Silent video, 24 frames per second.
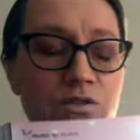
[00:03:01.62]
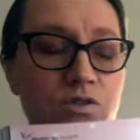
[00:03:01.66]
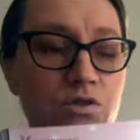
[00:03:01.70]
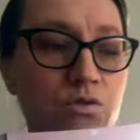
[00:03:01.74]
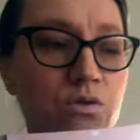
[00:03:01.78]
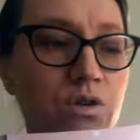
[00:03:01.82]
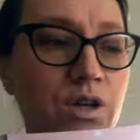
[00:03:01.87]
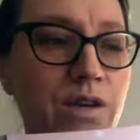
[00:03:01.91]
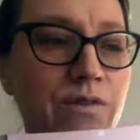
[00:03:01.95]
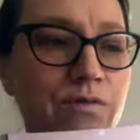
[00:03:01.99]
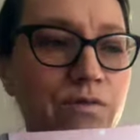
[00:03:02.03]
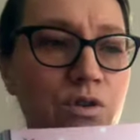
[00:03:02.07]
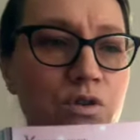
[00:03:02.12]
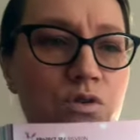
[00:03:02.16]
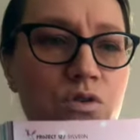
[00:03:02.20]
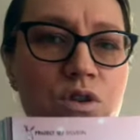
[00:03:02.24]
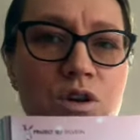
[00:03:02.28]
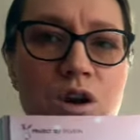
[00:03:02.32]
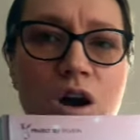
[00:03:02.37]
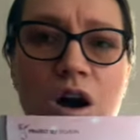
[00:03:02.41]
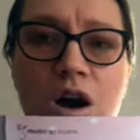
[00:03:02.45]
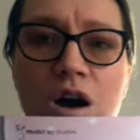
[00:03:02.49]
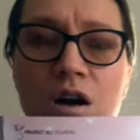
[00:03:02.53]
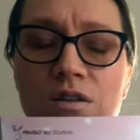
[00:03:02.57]
do give you
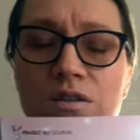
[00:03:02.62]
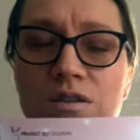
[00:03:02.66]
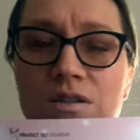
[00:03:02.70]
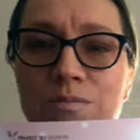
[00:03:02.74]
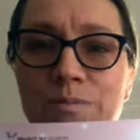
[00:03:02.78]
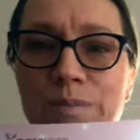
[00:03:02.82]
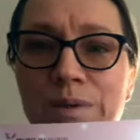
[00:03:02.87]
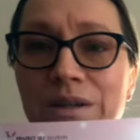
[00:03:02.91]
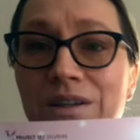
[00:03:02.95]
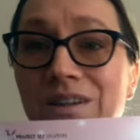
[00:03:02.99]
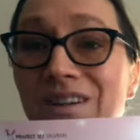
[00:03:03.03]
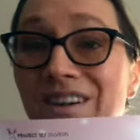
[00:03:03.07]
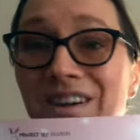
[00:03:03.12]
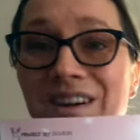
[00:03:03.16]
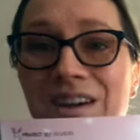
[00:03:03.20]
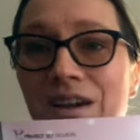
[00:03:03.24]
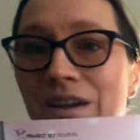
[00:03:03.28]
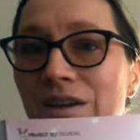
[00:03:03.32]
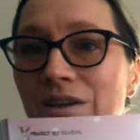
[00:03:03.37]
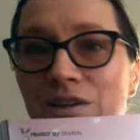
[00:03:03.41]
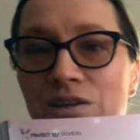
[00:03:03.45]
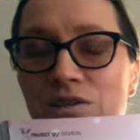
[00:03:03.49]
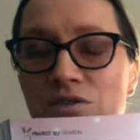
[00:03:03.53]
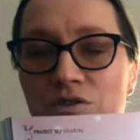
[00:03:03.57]
yarns, but
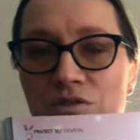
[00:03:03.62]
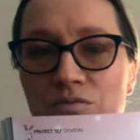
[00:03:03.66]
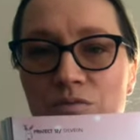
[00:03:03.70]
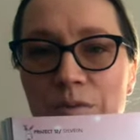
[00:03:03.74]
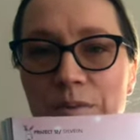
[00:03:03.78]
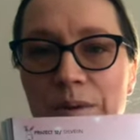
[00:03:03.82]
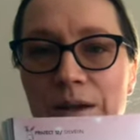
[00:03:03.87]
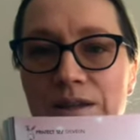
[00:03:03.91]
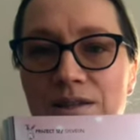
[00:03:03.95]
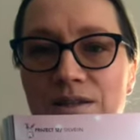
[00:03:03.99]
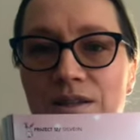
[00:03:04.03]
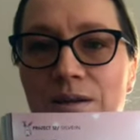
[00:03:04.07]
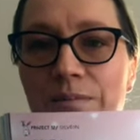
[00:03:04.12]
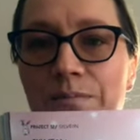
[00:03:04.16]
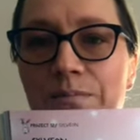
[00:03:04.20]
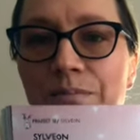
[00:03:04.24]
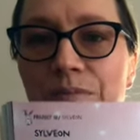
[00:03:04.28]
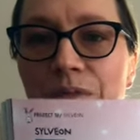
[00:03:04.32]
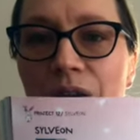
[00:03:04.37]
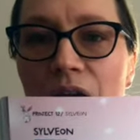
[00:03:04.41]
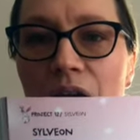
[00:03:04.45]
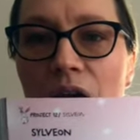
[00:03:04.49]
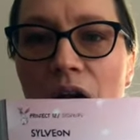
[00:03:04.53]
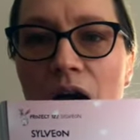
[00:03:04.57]
you can just replace them.
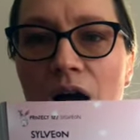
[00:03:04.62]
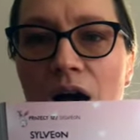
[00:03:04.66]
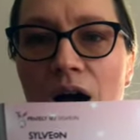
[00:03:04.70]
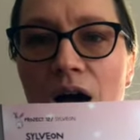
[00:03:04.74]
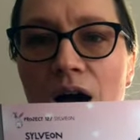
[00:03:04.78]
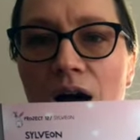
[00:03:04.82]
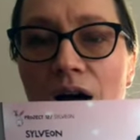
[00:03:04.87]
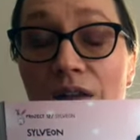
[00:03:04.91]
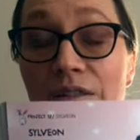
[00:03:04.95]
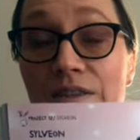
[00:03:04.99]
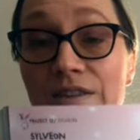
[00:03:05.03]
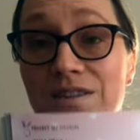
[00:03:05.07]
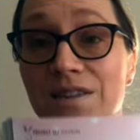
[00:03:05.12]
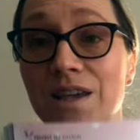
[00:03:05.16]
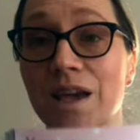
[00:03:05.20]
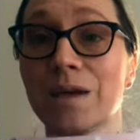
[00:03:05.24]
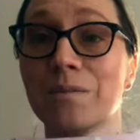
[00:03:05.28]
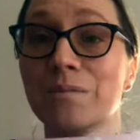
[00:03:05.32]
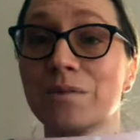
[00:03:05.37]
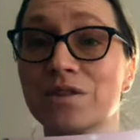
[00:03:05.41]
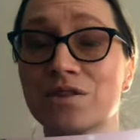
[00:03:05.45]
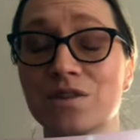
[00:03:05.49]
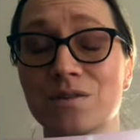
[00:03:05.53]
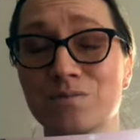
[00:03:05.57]
The
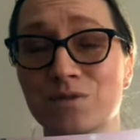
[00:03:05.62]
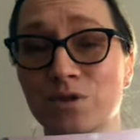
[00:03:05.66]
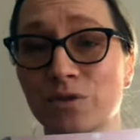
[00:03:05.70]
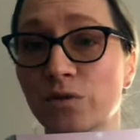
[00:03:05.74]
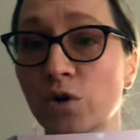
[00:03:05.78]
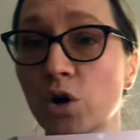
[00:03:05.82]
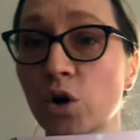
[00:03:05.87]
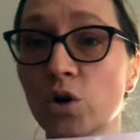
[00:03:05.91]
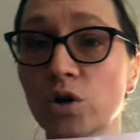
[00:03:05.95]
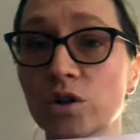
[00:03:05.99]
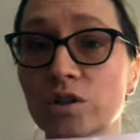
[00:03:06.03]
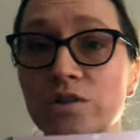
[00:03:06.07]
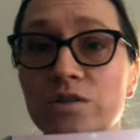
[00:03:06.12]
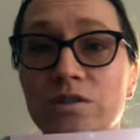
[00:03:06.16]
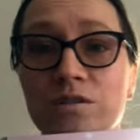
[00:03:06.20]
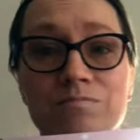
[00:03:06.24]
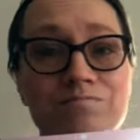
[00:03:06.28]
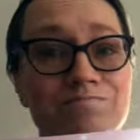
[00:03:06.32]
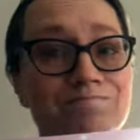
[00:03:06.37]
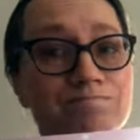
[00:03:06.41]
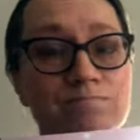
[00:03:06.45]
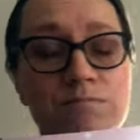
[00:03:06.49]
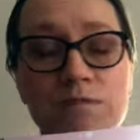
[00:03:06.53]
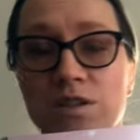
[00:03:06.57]
same in terms of
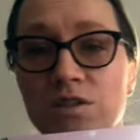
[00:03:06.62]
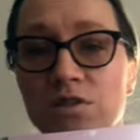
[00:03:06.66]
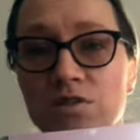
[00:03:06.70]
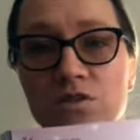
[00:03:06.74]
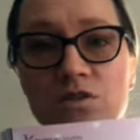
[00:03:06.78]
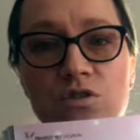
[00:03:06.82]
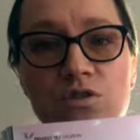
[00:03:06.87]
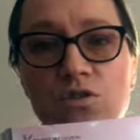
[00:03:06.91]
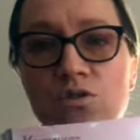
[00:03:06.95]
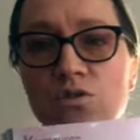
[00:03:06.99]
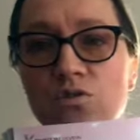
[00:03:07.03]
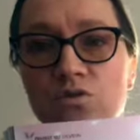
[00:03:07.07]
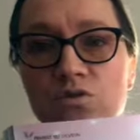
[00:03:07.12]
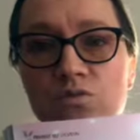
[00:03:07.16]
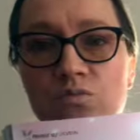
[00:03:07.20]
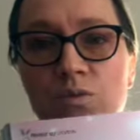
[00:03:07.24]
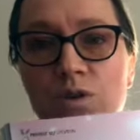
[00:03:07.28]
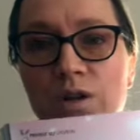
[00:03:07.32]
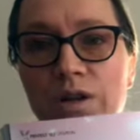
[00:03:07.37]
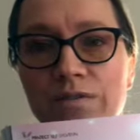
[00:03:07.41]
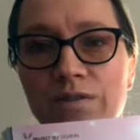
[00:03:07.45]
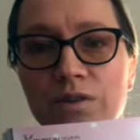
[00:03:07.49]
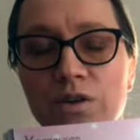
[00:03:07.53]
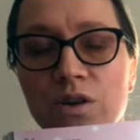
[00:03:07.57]
hooks. They just use
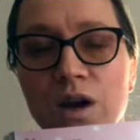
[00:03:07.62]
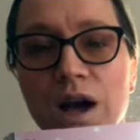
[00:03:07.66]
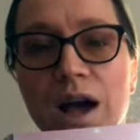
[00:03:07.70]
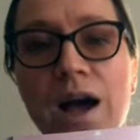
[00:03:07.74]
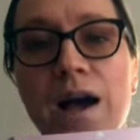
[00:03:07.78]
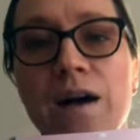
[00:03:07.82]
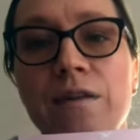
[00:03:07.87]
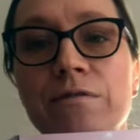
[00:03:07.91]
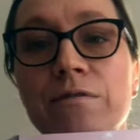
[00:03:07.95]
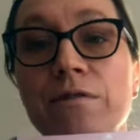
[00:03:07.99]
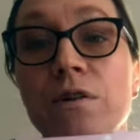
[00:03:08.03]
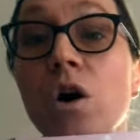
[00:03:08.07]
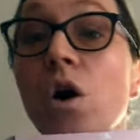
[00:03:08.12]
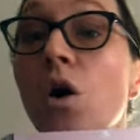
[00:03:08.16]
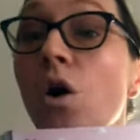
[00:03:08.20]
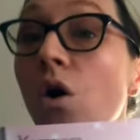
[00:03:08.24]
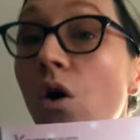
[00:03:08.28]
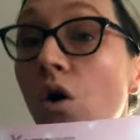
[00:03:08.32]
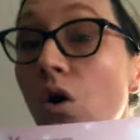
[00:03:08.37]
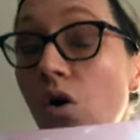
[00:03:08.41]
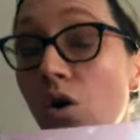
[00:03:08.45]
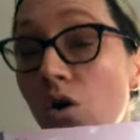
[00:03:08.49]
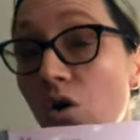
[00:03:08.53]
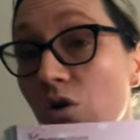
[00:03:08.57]
whatever you have,
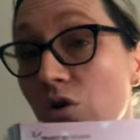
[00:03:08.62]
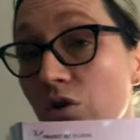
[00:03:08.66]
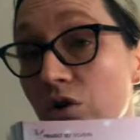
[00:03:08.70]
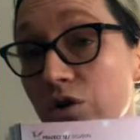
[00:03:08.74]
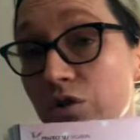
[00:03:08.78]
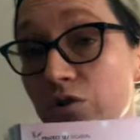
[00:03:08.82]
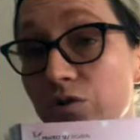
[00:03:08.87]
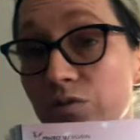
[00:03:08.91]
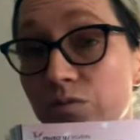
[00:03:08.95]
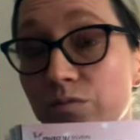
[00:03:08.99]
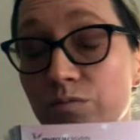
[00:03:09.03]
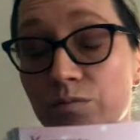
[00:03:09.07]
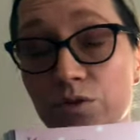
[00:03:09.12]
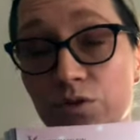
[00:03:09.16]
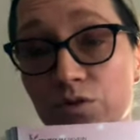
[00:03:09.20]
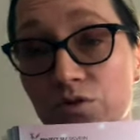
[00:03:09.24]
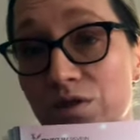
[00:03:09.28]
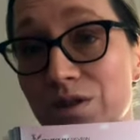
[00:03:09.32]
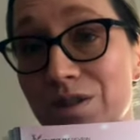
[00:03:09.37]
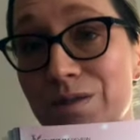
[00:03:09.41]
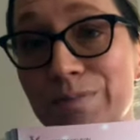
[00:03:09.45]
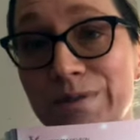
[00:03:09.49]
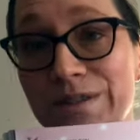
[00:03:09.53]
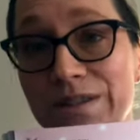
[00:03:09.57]
or you use
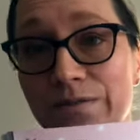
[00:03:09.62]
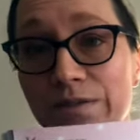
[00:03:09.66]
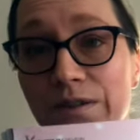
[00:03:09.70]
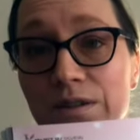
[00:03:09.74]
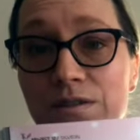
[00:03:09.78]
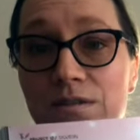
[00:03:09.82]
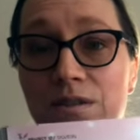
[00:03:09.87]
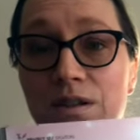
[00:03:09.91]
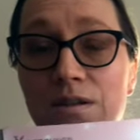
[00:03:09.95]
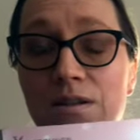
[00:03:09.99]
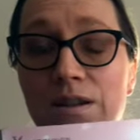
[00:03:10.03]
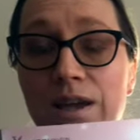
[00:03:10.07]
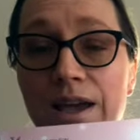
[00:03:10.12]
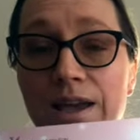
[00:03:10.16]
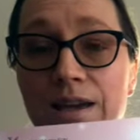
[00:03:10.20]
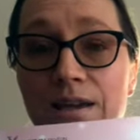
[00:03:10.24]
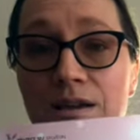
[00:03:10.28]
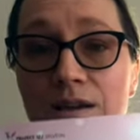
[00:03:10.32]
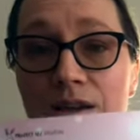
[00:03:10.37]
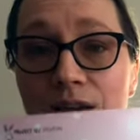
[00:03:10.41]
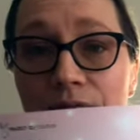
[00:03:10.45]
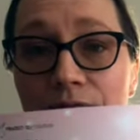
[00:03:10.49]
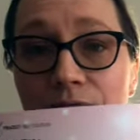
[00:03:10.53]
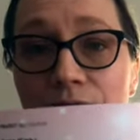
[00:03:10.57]
the specifics that they
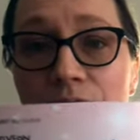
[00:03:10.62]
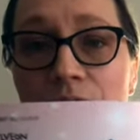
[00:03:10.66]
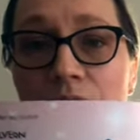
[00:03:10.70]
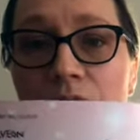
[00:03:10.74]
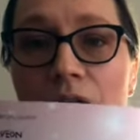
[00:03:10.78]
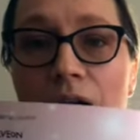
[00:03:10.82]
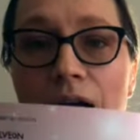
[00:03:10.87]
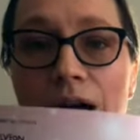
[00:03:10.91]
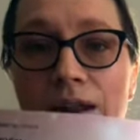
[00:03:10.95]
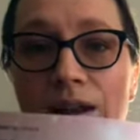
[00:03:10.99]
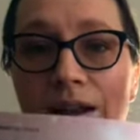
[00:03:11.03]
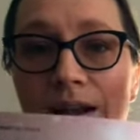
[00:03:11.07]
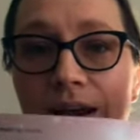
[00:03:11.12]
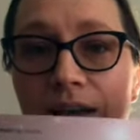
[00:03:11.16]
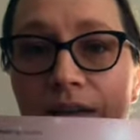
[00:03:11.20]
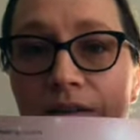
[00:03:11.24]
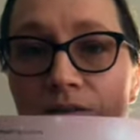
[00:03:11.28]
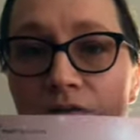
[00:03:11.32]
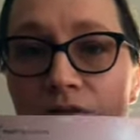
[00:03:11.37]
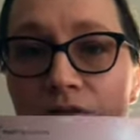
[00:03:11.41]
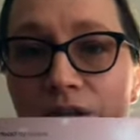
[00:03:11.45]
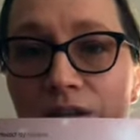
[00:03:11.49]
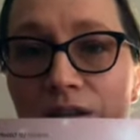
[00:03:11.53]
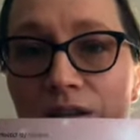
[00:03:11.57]
give. And again,
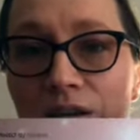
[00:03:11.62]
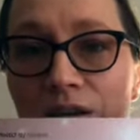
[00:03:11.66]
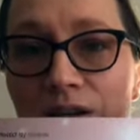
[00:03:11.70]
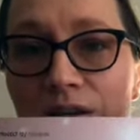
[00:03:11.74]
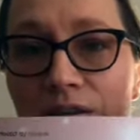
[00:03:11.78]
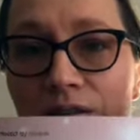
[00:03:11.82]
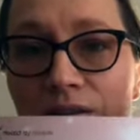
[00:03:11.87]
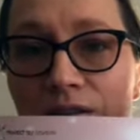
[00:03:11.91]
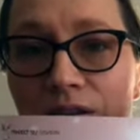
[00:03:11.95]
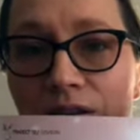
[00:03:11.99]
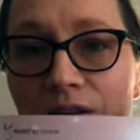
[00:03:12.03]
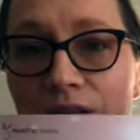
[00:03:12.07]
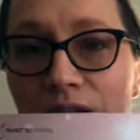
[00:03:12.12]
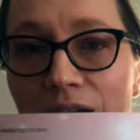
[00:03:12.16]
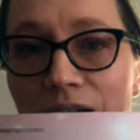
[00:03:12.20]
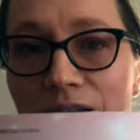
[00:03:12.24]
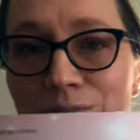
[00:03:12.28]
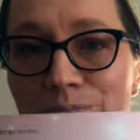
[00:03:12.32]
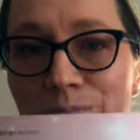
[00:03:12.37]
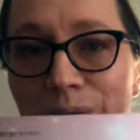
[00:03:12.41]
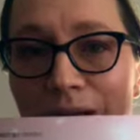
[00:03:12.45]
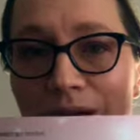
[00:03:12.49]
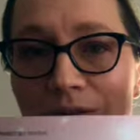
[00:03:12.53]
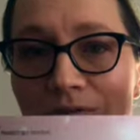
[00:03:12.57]
you see the
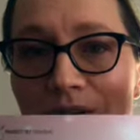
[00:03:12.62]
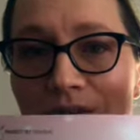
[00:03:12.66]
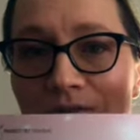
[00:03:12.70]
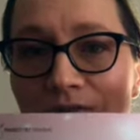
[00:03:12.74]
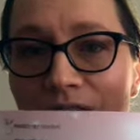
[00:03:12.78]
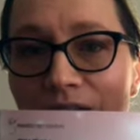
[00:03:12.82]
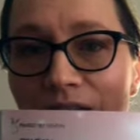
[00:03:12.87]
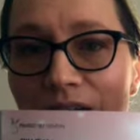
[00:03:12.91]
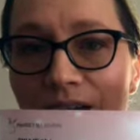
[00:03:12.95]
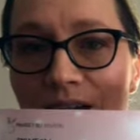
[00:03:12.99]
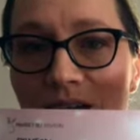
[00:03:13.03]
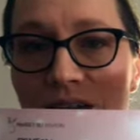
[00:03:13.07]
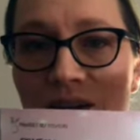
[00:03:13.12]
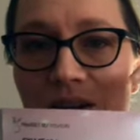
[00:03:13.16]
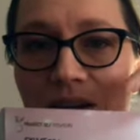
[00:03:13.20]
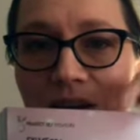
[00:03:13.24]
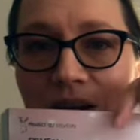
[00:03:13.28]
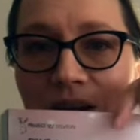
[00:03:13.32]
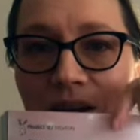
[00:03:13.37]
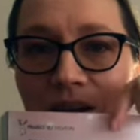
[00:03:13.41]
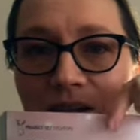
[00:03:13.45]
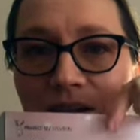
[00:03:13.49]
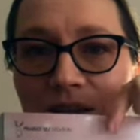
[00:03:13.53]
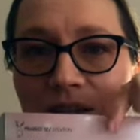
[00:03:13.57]
nice backgrounds here,
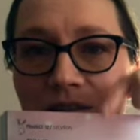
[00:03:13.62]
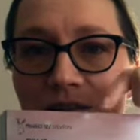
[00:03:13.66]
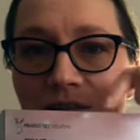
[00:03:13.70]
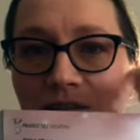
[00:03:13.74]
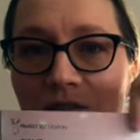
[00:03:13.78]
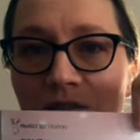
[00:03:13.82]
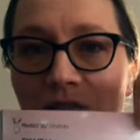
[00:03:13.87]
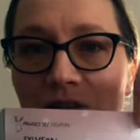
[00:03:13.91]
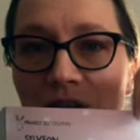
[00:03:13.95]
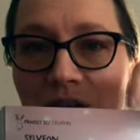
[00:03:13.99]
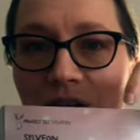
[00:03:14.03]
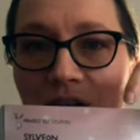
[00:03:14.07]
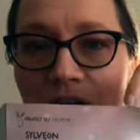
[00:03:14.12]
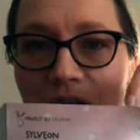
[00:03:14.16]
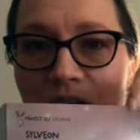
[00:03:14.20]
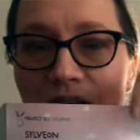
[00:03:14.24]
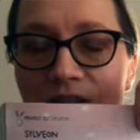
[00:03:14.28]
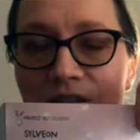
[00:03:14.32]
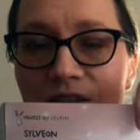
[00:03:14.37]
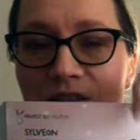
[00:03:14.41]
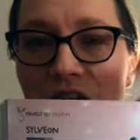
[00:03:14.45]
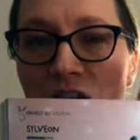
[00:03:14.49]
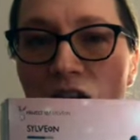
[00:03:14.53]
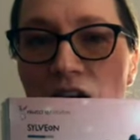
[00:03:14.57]
the little
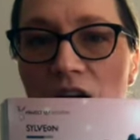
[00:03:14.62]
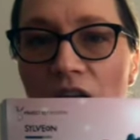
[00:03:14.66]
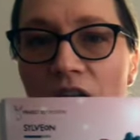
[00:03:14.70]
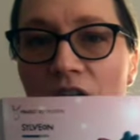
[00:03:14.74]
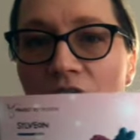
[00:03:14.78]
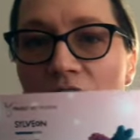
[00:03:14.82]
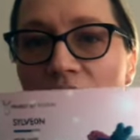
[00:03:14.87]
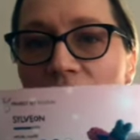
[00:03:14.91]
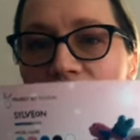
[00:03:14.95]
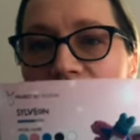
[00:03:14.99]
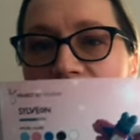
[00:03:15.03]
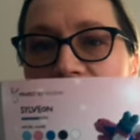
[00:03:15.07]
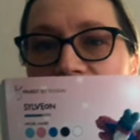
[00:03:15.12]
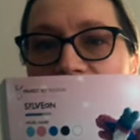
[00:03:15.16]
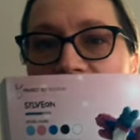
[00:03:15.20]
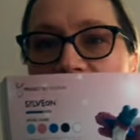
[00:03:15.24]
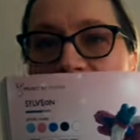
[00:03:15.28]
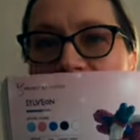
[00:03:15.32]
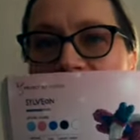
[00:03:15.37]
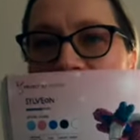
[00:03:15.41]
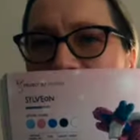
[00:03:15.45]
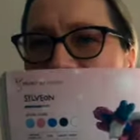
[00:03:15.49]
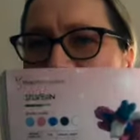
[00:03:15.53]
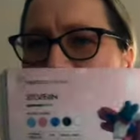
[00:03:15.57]
stars.
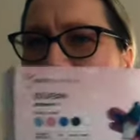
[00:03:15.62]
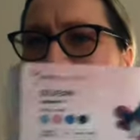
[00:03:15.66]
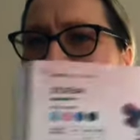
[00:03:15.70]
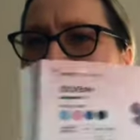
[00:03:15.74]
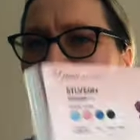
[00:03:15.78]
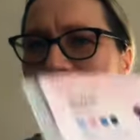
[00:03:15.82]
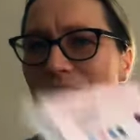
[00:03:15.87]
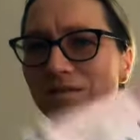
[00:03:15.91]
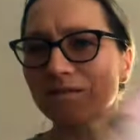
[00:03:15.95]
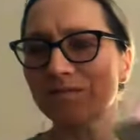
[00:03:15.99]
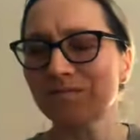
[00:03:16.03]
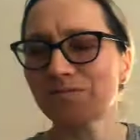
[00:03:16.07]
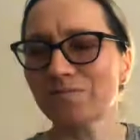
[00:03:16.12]
It's quite